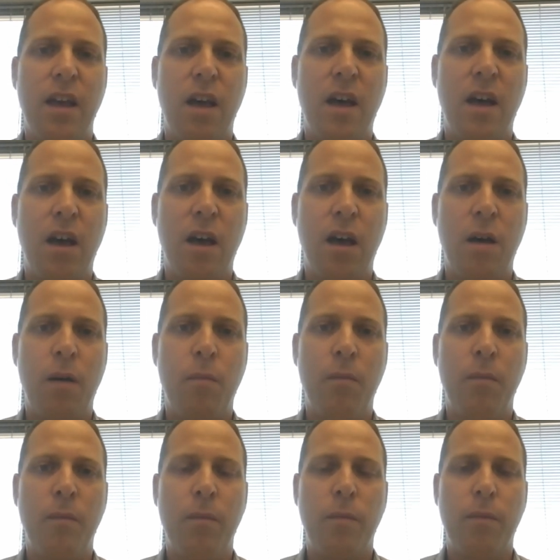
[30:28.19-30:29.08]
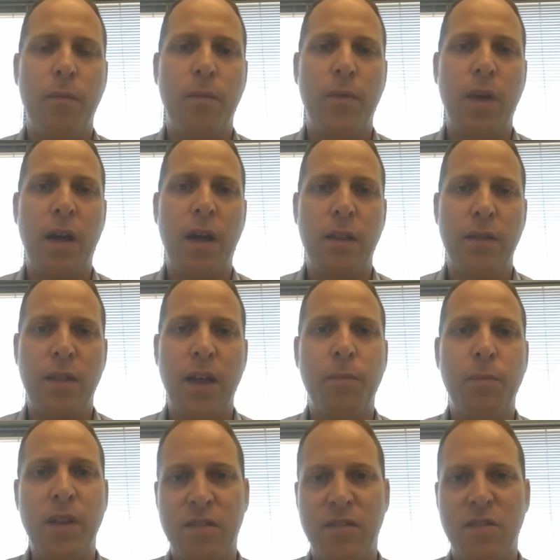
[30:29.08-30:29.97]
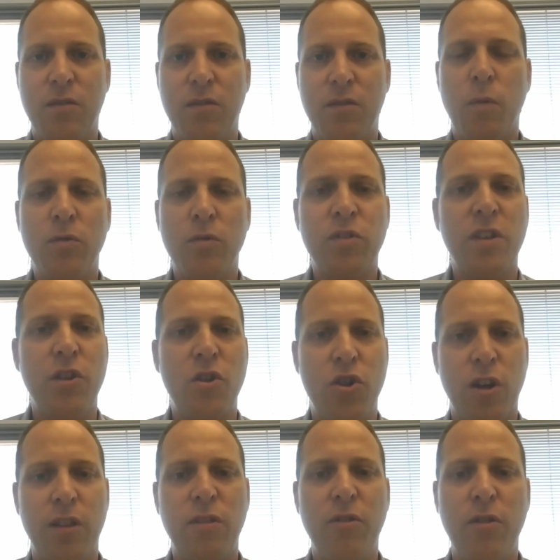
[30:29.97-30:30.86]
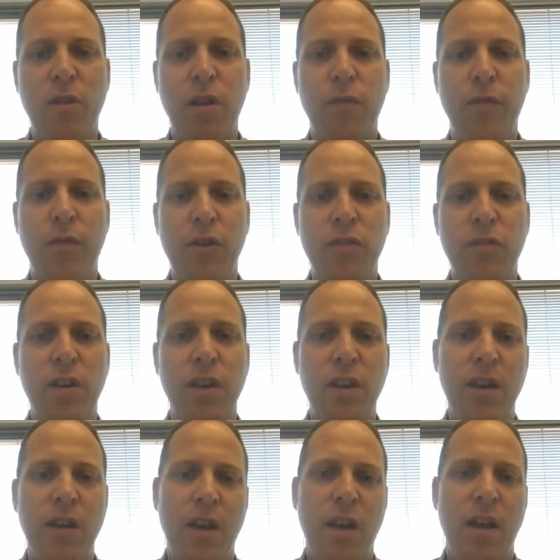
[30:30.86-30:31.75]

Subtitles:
That means mostly gender diversity.